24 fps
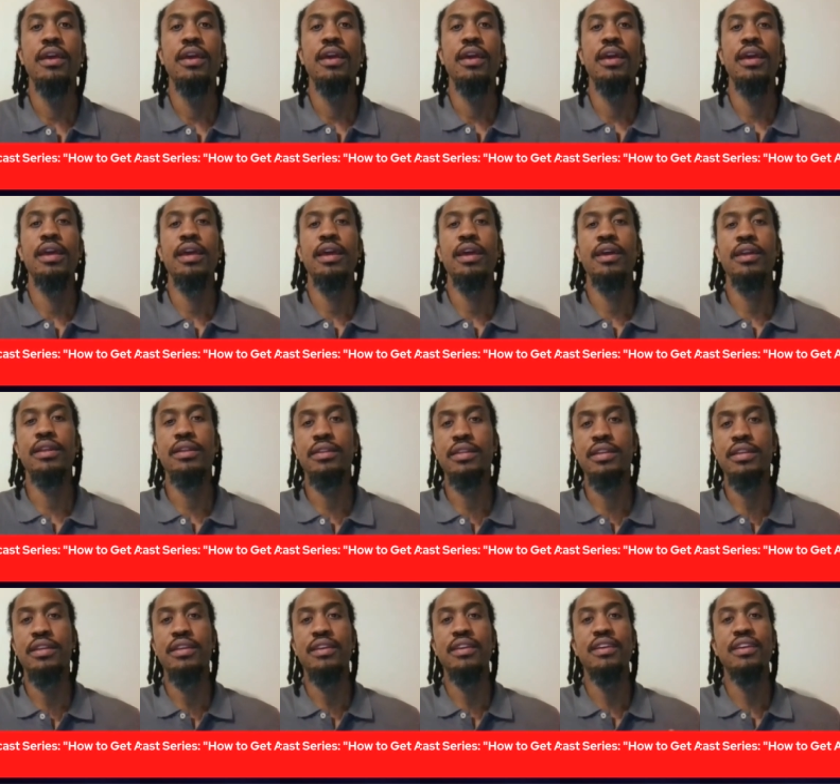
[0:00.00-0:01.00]
And
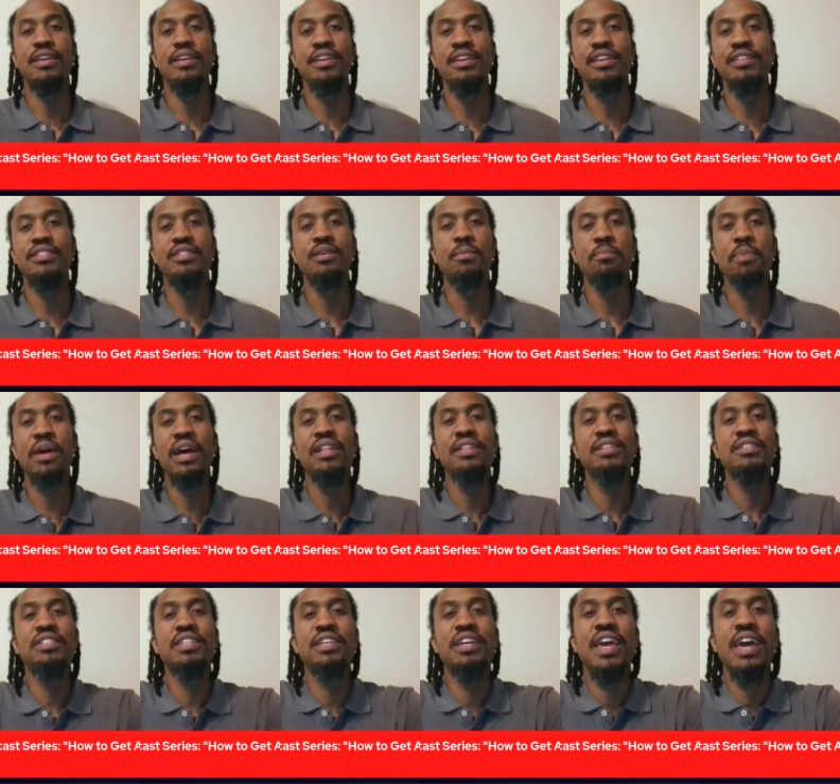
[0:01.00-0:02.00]
it's a
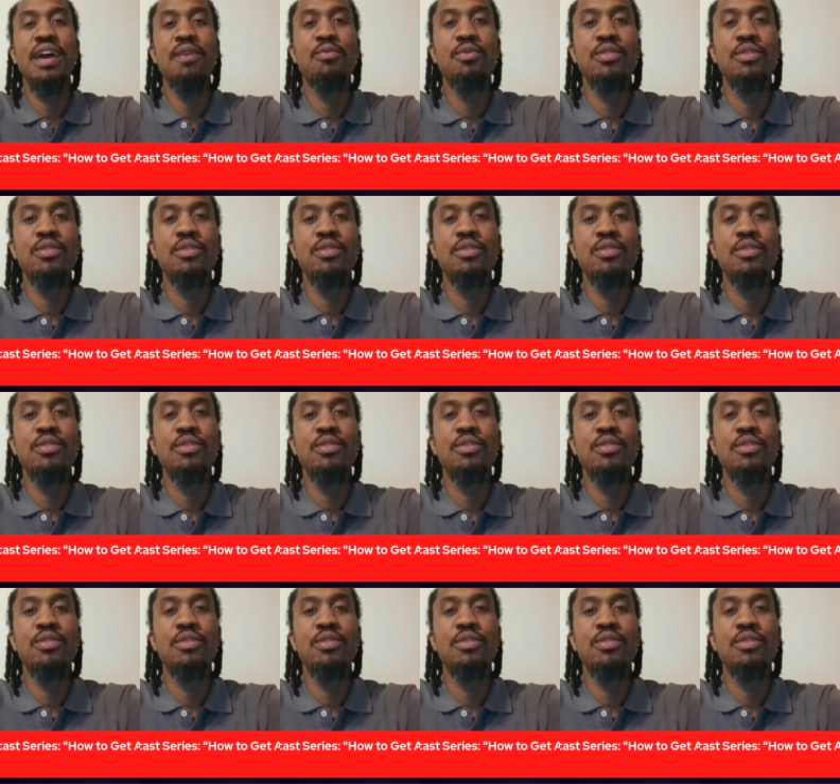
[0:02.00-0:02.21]
balancing act